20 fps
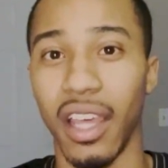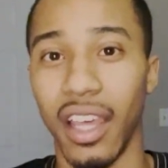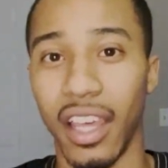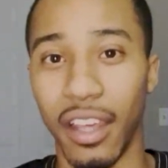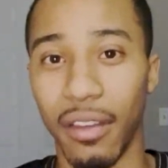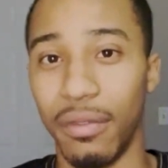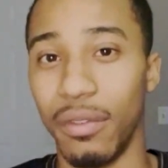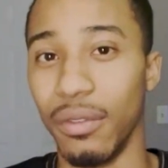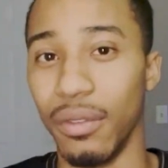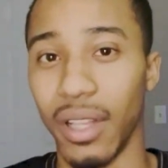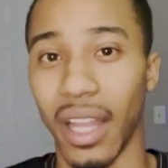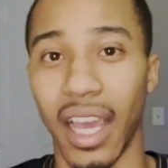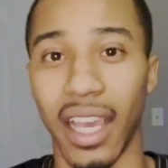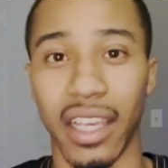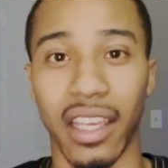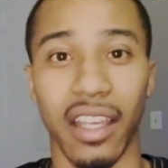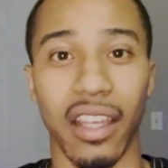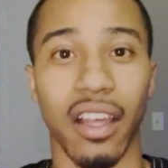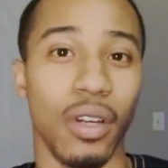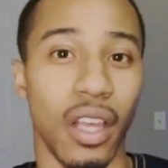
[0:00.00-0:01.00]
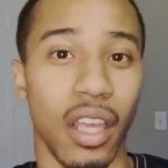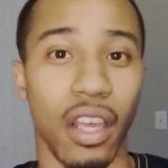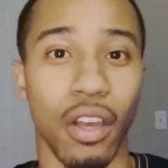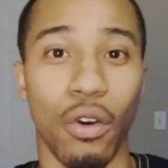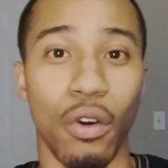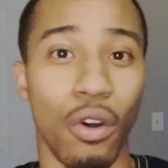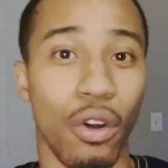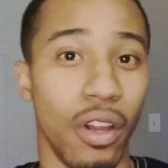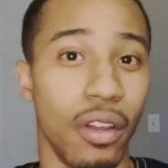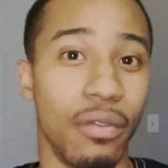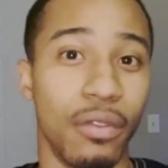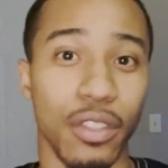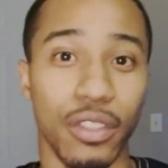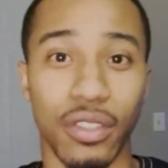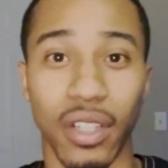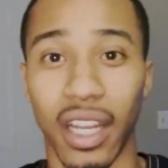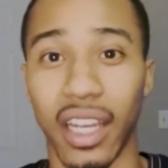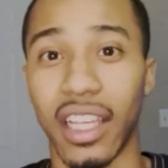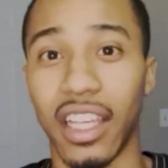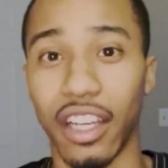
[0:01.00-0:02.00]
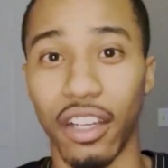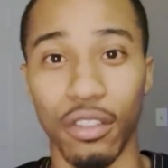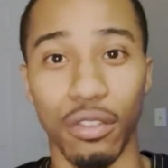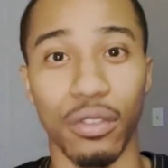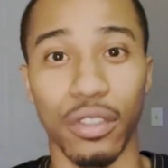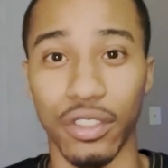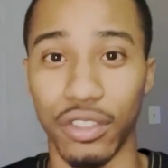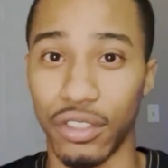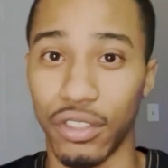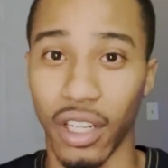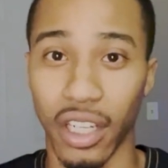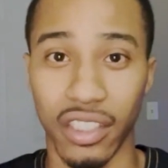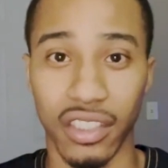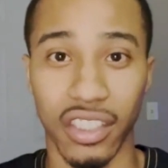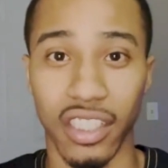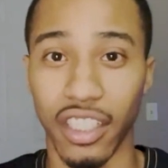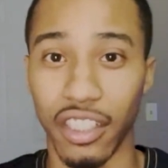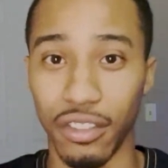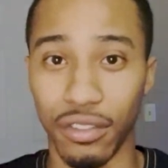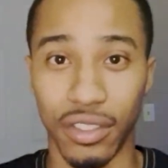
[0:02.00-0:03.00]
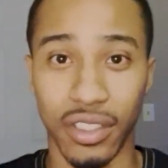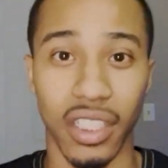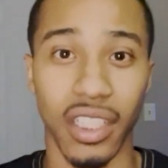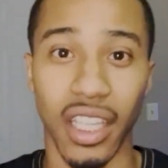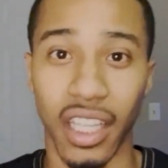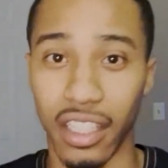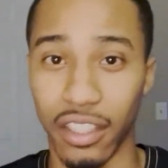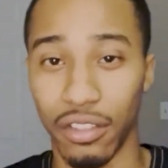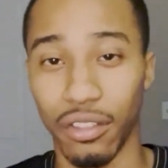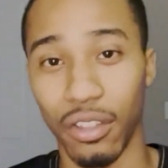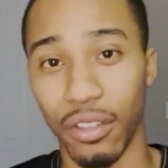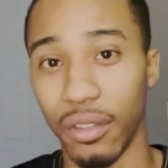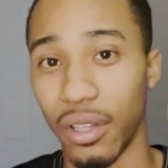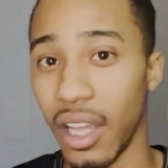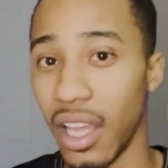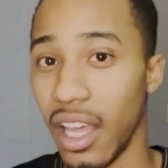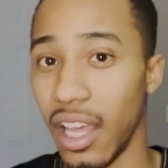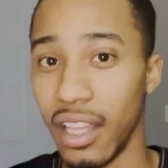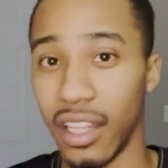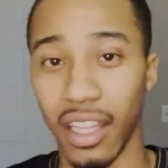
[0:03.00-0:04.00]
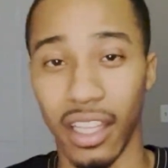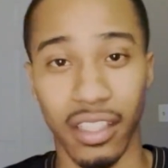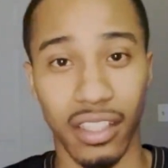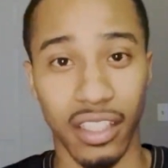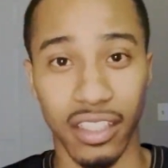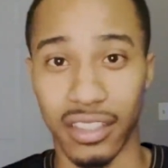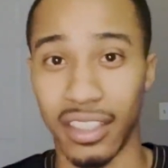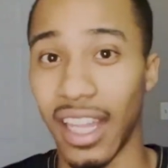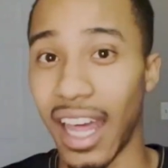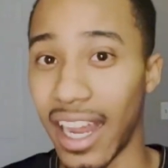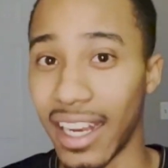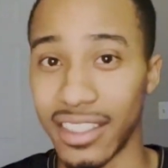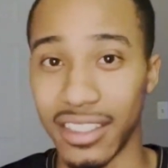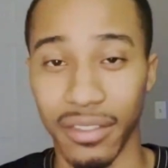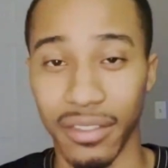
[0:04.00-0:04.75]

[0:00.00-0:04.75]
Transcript: if you like it, or if you're trying to get a new construction and you see that that this lot is